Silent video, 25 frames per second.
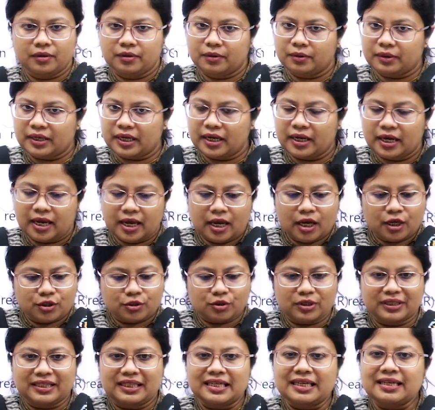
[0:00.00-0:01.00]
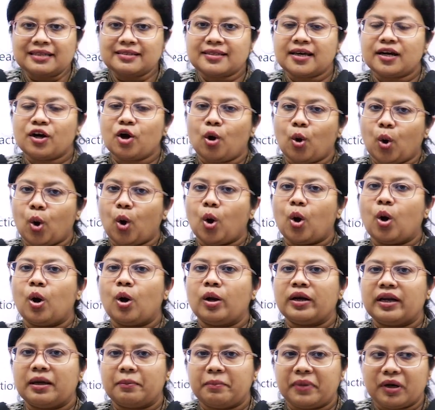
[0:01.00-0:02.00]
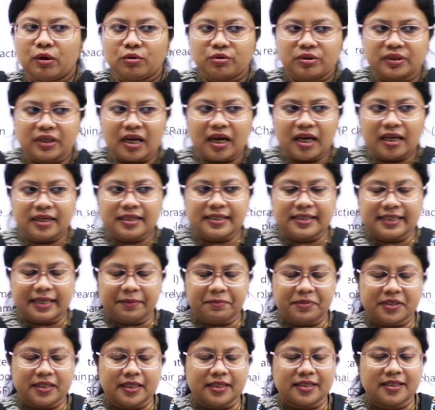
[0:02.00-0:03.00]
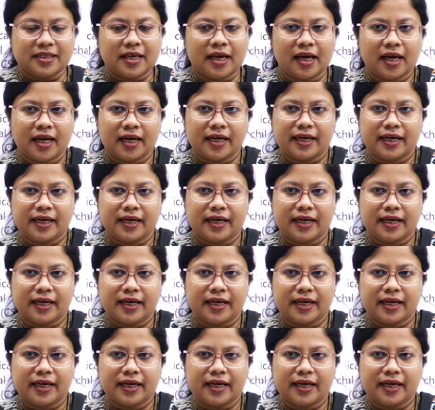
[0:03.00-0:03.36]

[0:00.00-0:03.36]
Okay, so these are all about the sepsis.